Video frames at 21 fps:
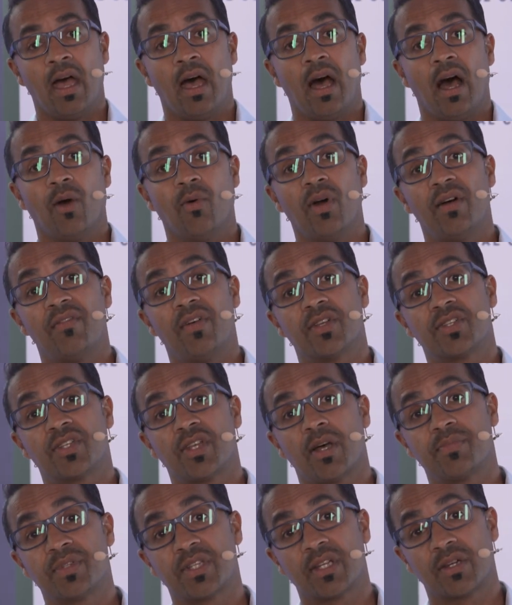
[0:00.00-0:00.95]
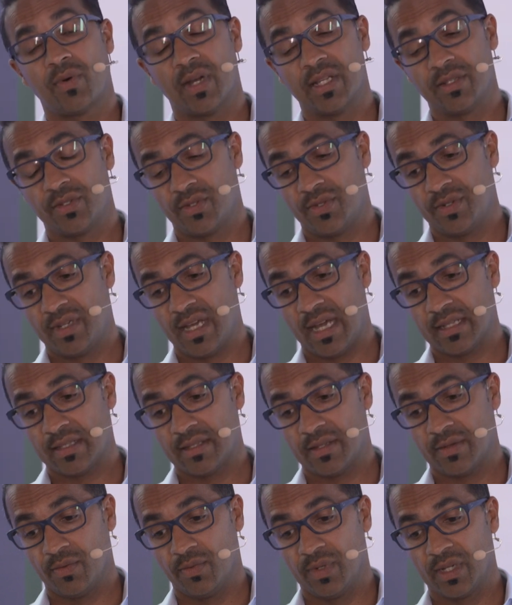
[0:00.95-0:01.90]
However, subsequent to
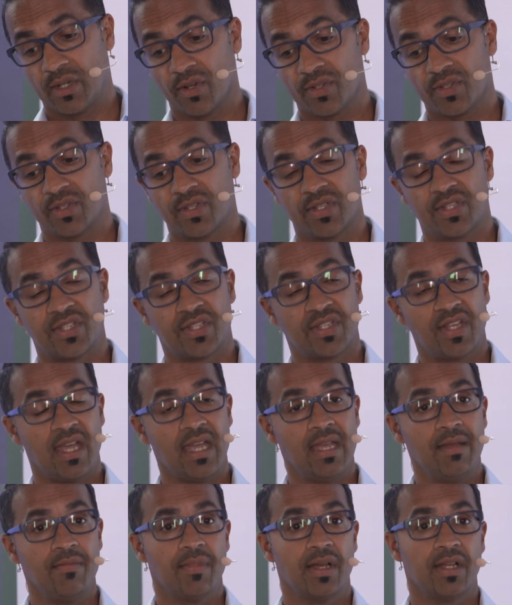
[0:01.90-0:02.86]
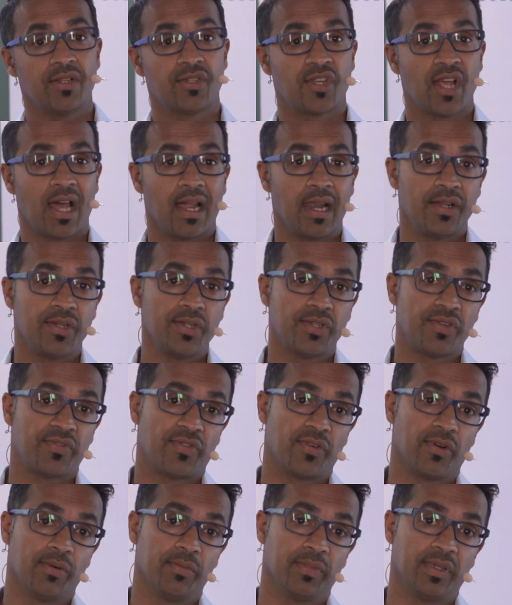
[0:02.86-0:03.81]
that, we got the same challenge
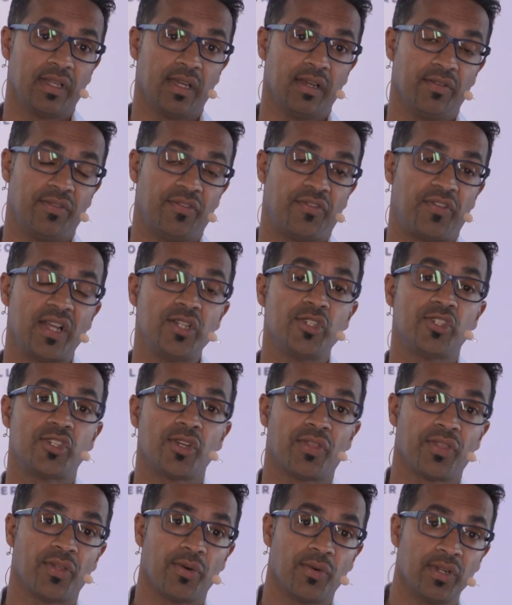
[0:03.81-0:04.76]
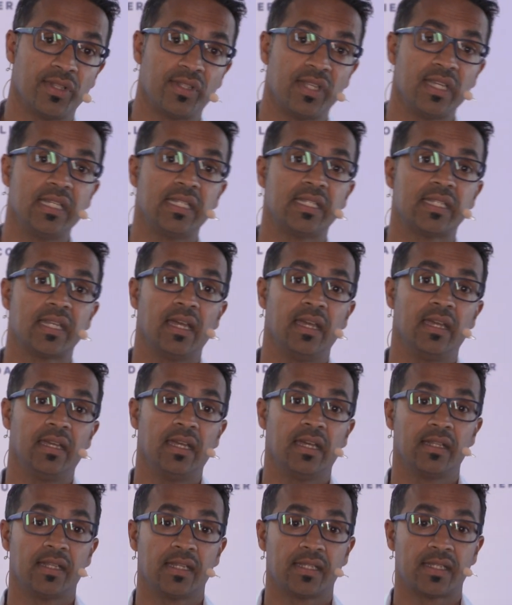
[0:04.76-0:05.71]
from the French authorities,
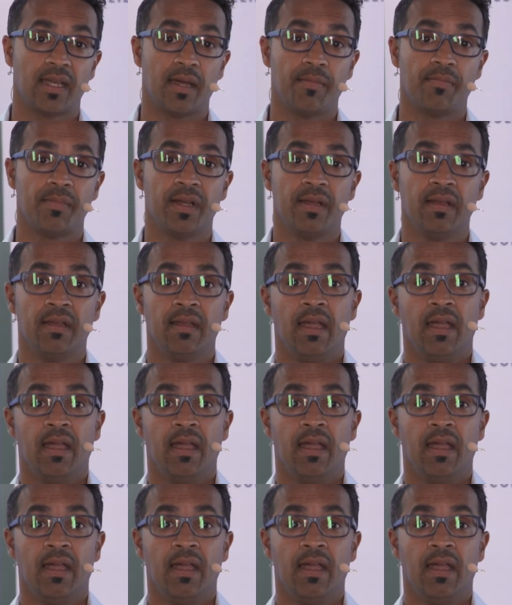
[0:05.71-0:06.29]
ANSM,